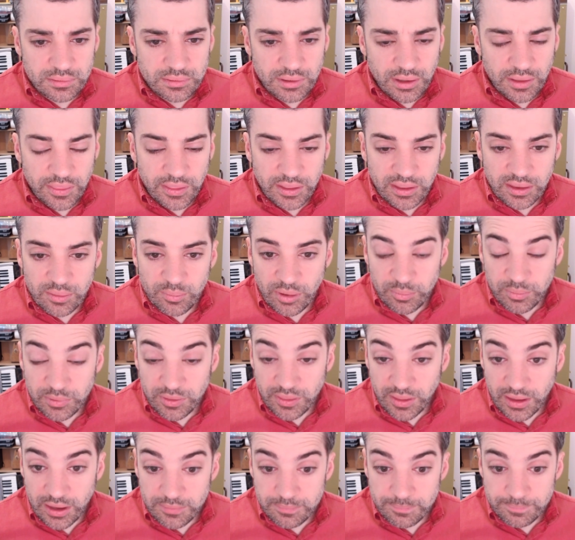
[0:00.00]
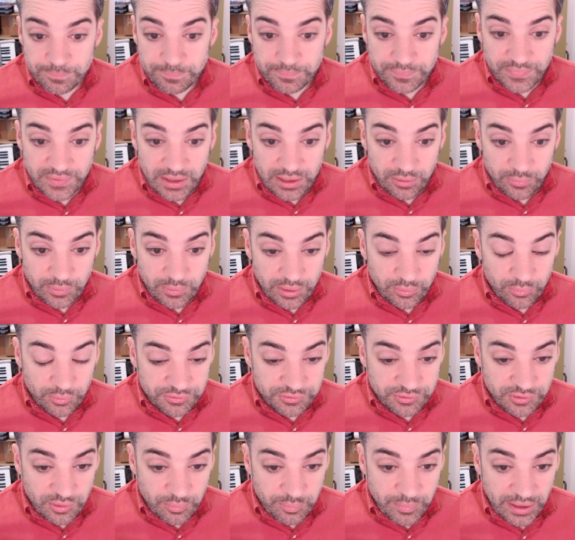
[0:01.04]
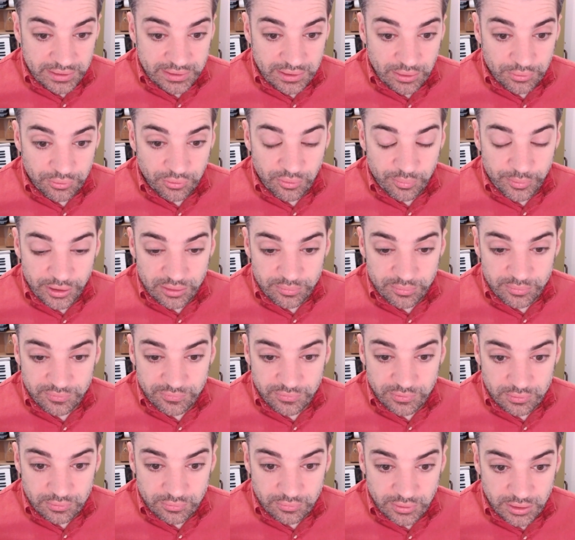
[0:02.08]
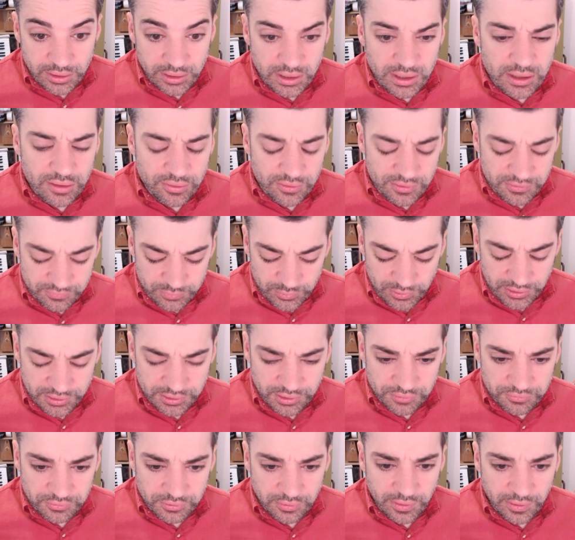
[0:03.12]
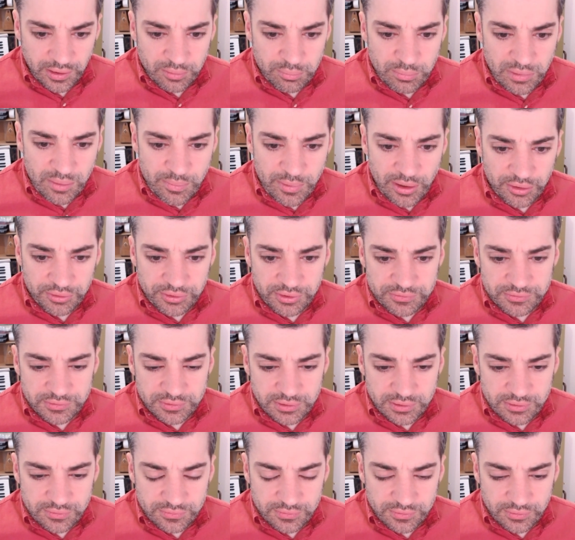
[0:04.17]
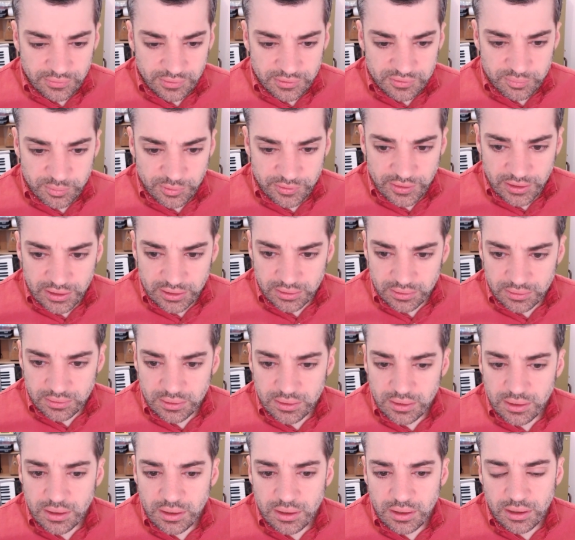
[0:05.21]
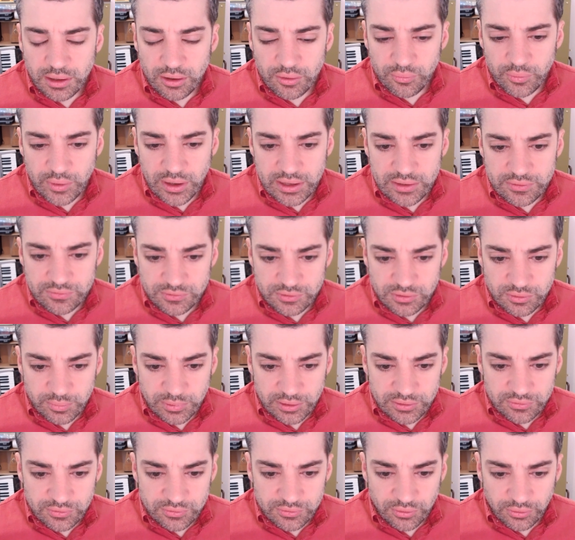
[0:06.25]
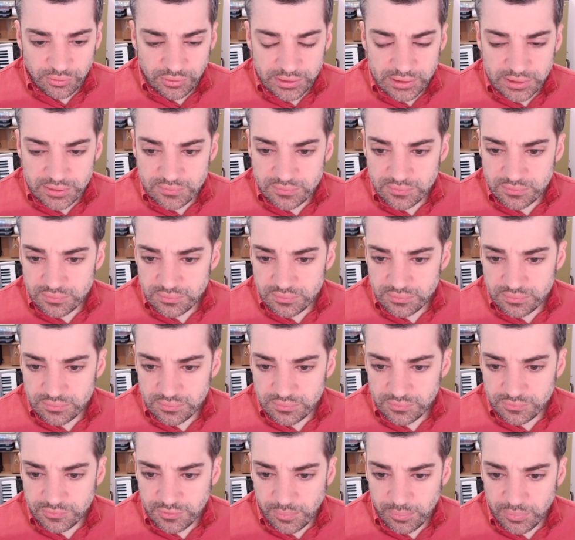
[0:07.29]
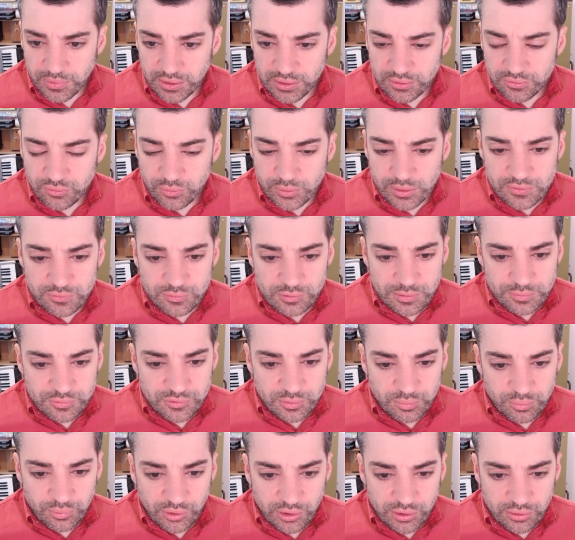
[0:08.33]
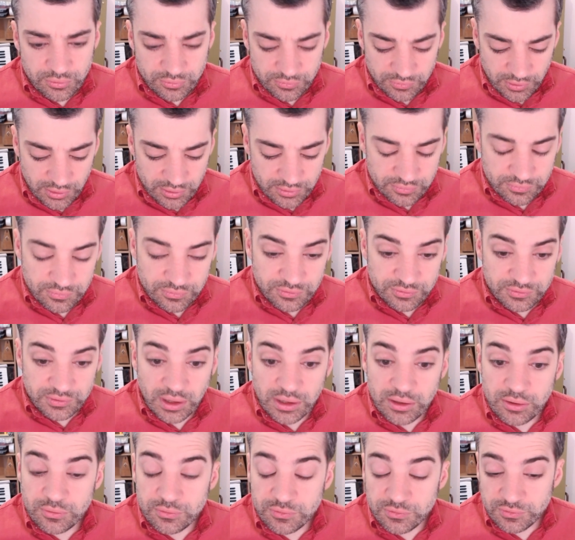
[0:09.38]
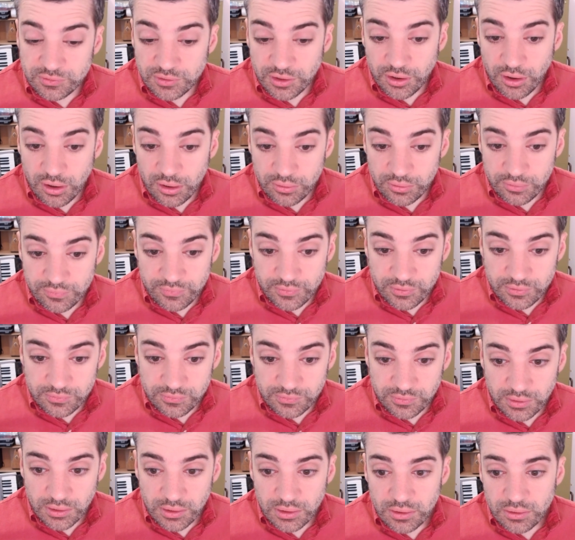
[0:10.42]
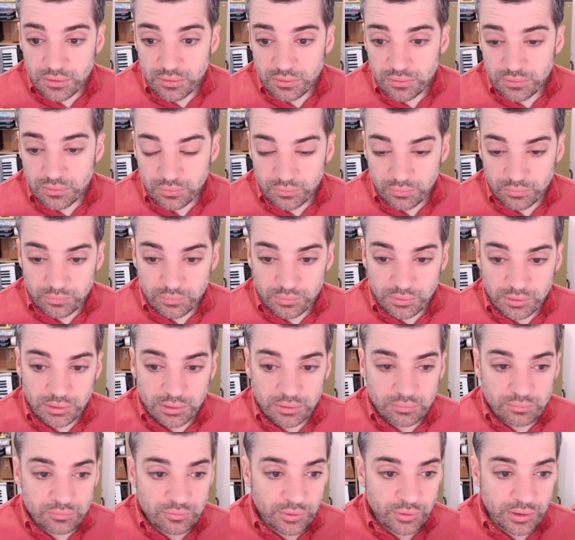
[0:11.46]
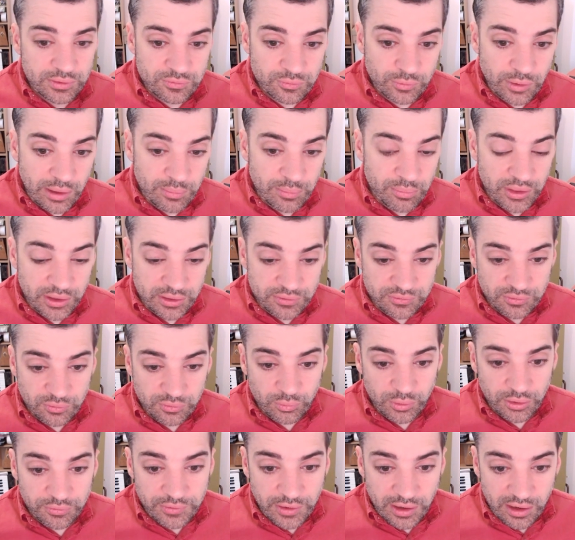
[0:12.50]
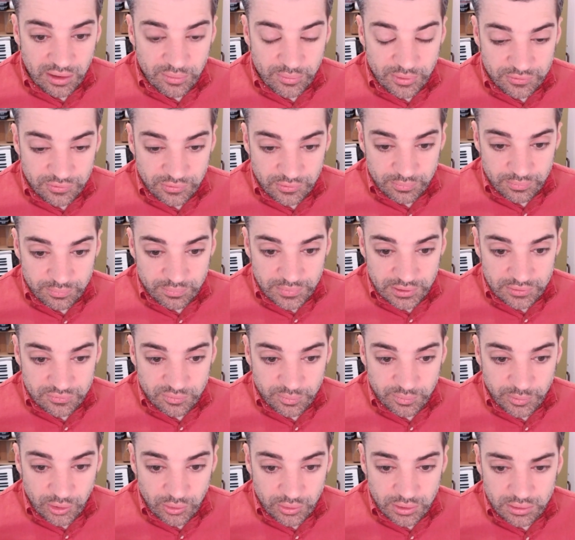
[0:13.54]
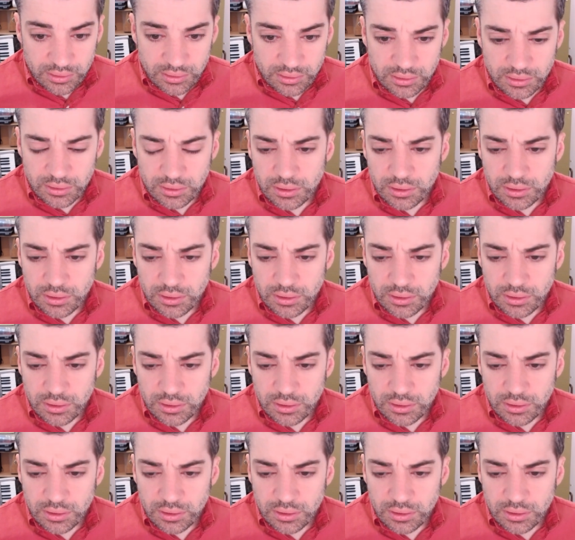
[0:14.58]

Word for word: I think it might be that. Anyway, let's jump back down to the bottom of the grid. This really does look like Maybell, doesn't it? So let's put that in. Erase could be to delete something. Transcription pros are stenos, stenographers, who you know transcribe things in real time as they're being spoken.